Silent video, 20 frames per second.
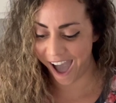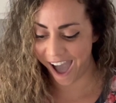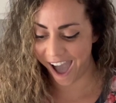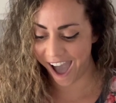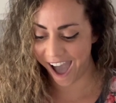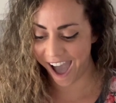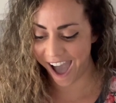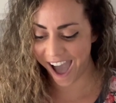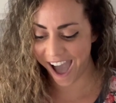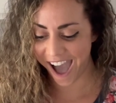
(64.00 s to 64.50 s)

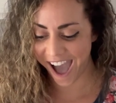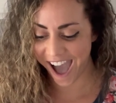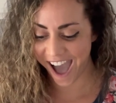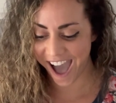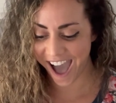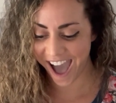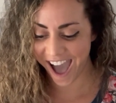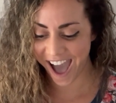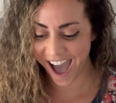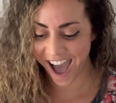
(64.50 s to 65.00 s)

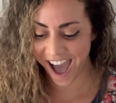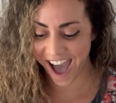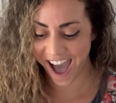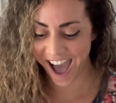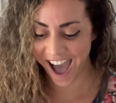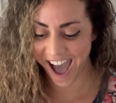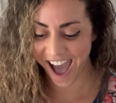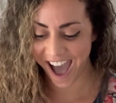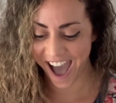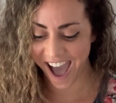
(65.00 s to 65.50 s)

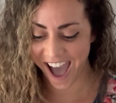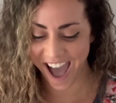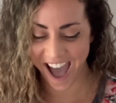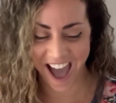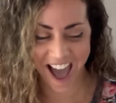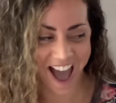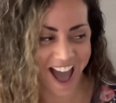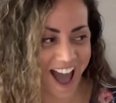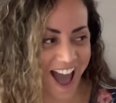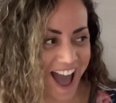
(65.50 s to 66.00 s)

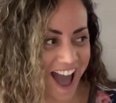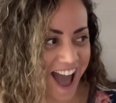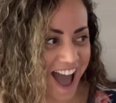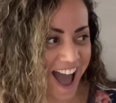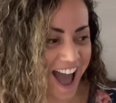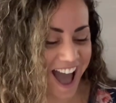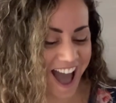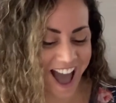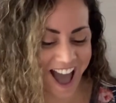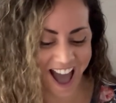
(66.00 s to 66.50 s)

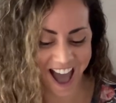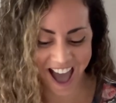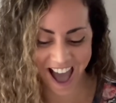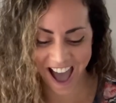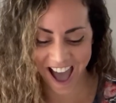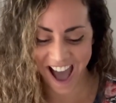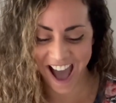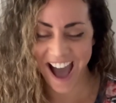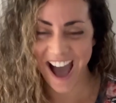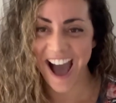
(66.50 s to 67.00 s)

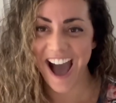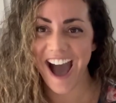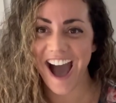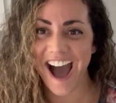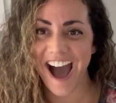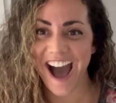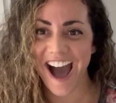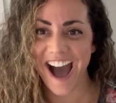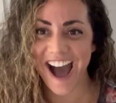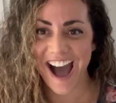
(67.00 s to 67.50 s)

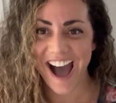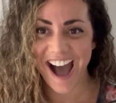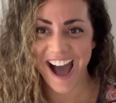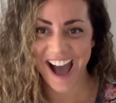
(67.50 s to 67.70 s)
Nothing is said.